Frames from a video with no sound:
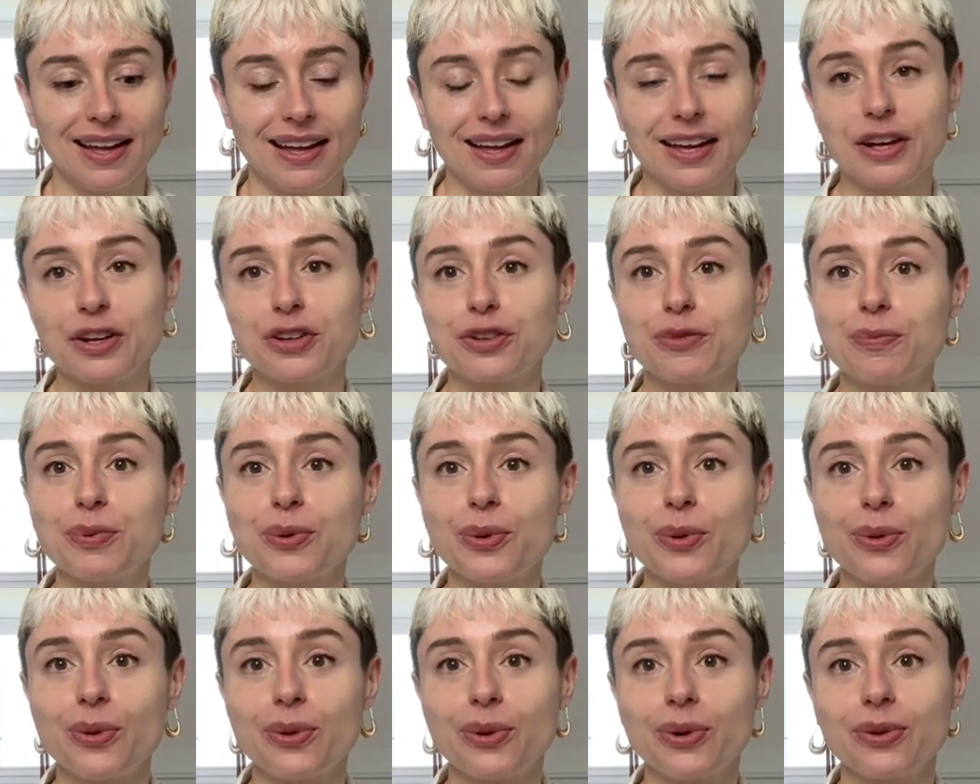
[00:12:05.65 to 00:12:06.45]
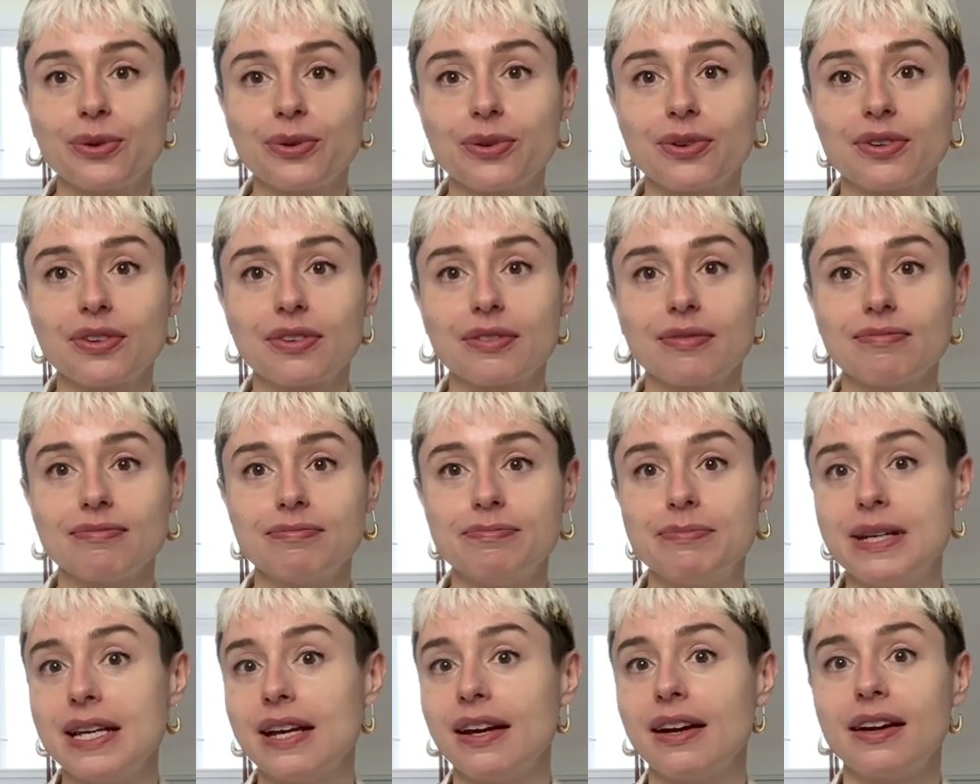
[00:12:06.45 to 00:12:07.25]
explores
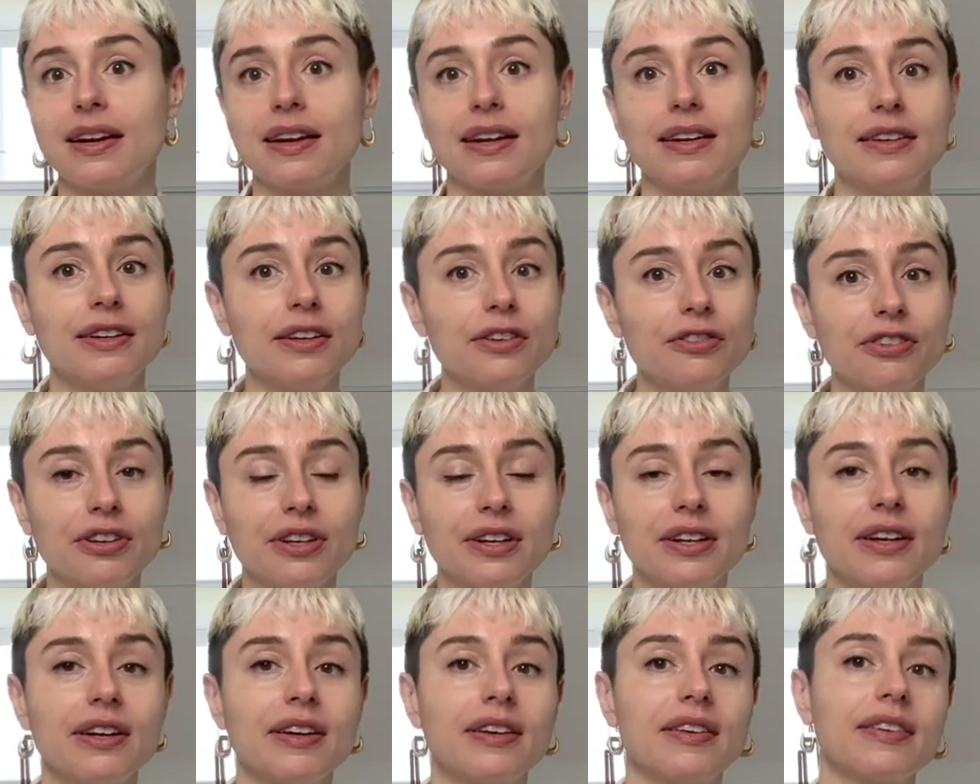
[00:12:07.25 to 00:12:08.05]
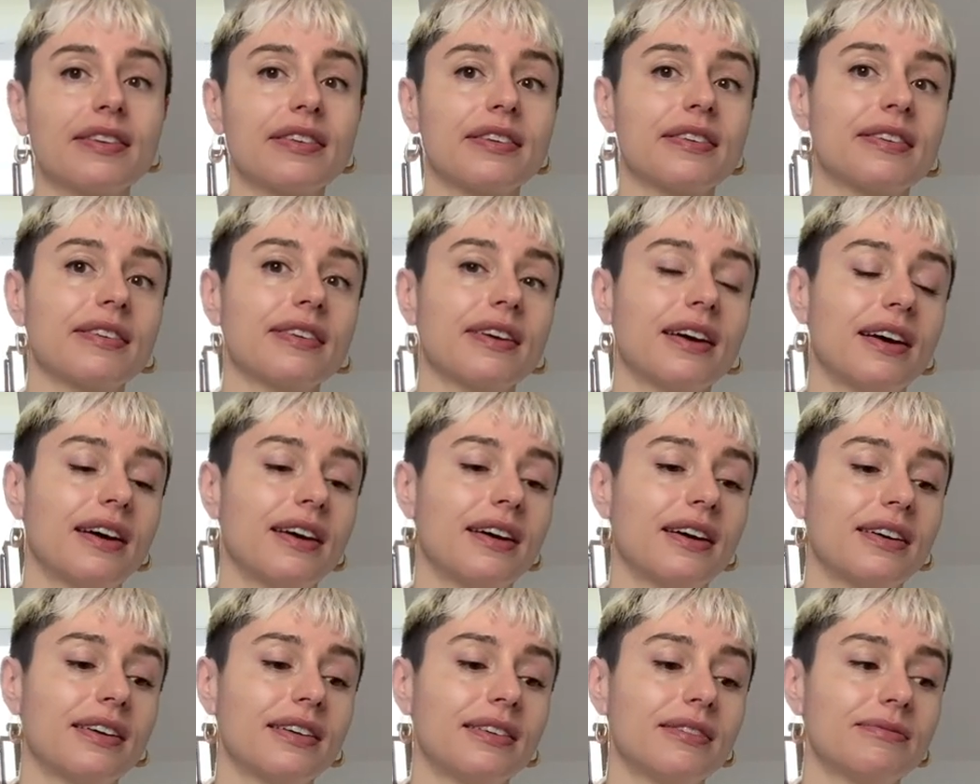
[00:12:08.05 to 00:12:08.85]
being indigenous,
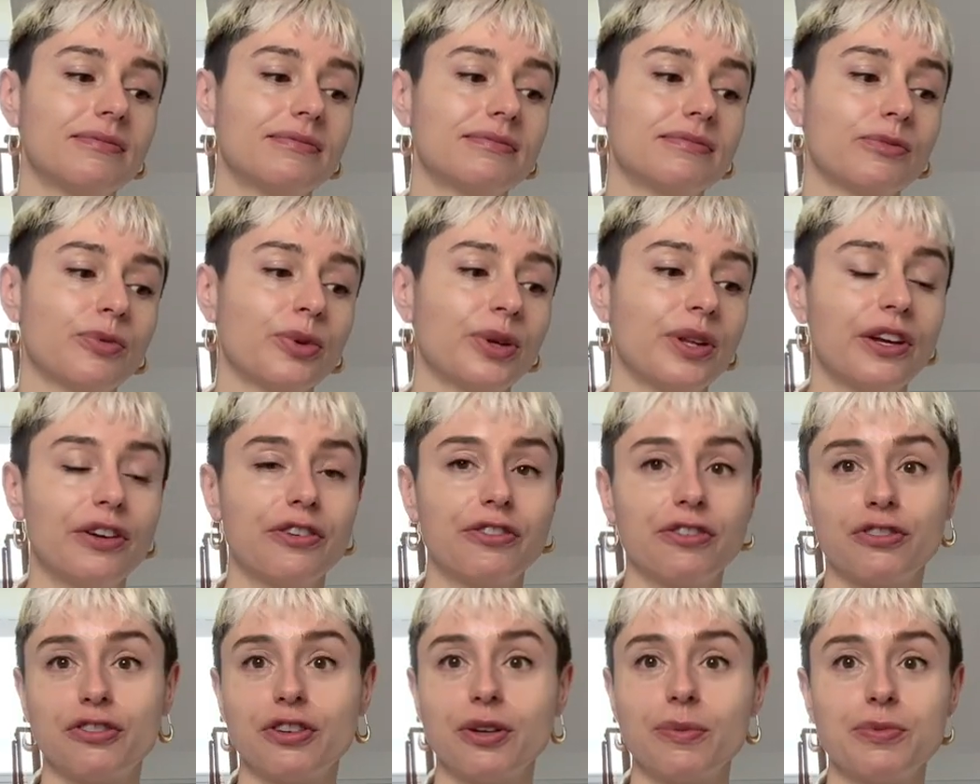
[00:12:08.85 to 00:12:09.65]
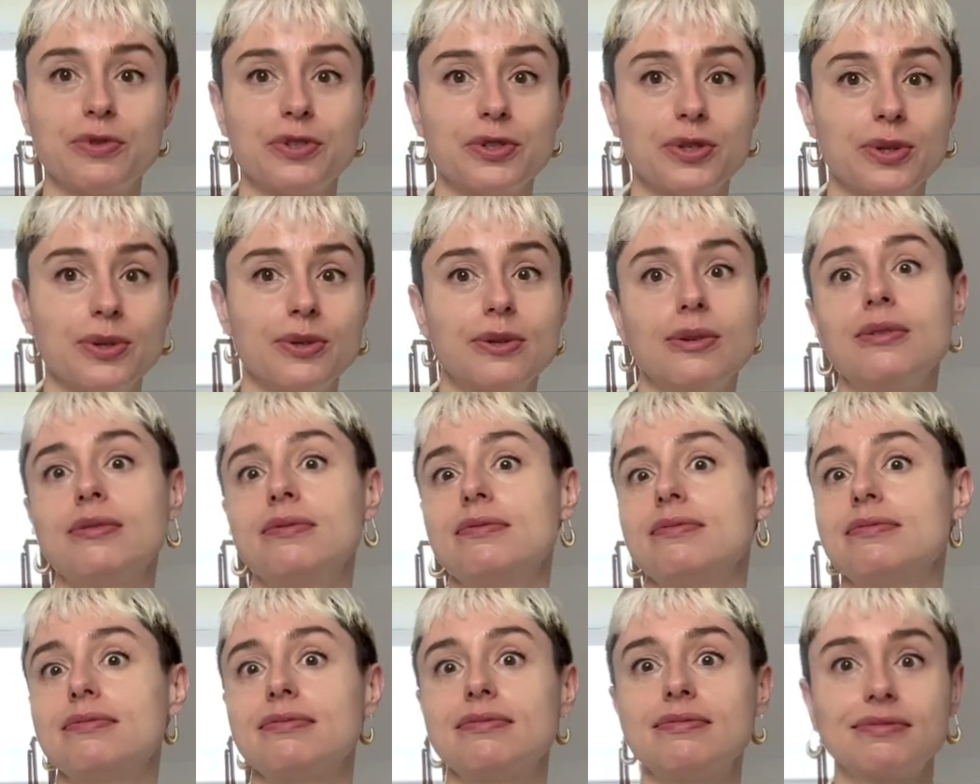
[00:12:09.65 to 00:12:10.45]
relationship to
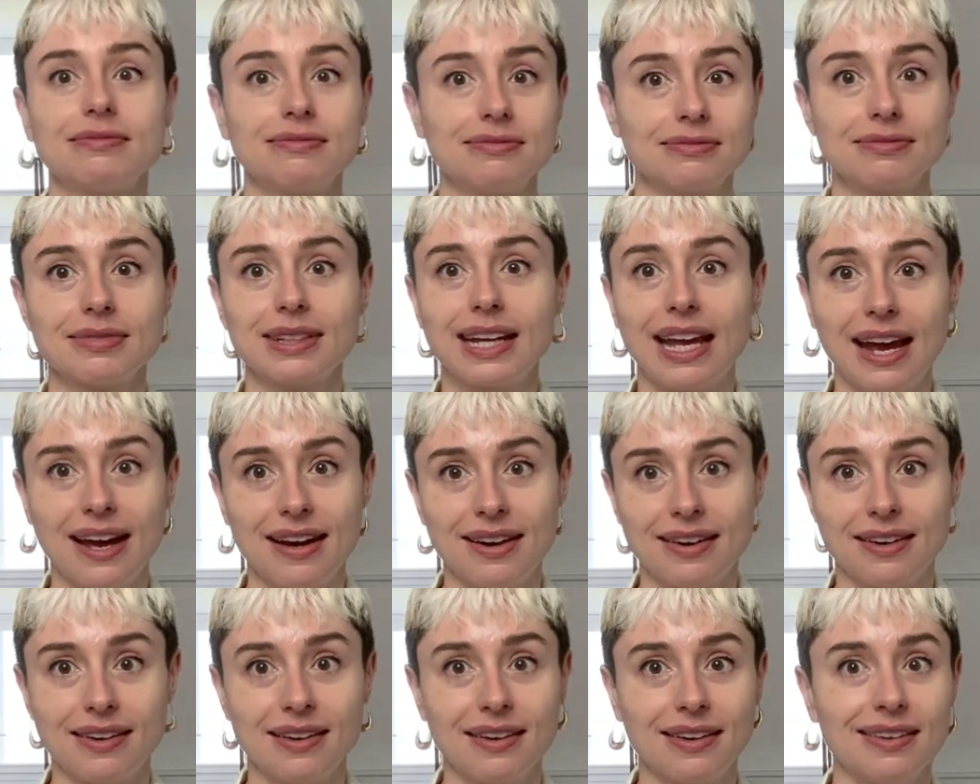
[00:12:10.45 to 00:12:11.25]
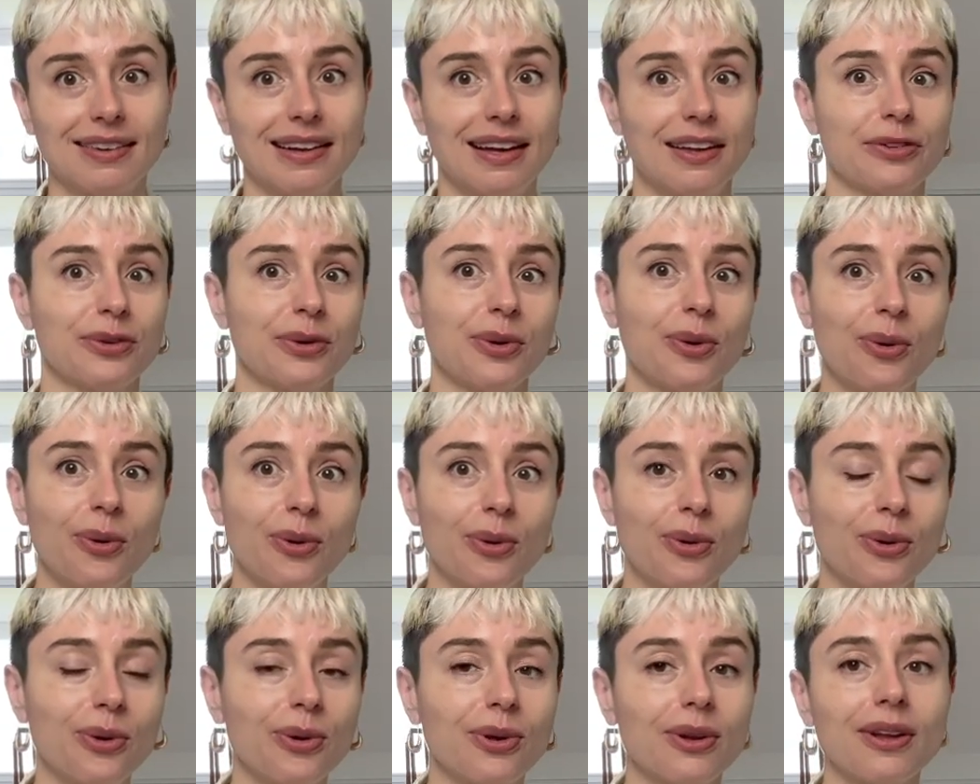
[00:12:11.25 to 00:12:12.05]
Canada as a
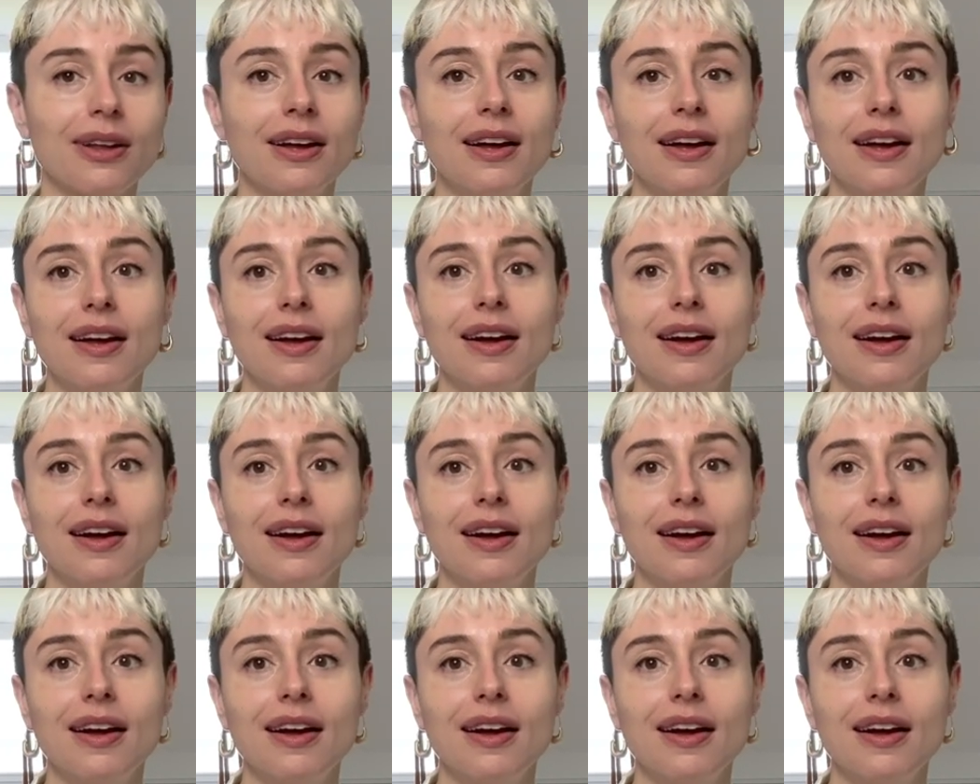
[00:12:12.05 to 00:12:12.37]
whole,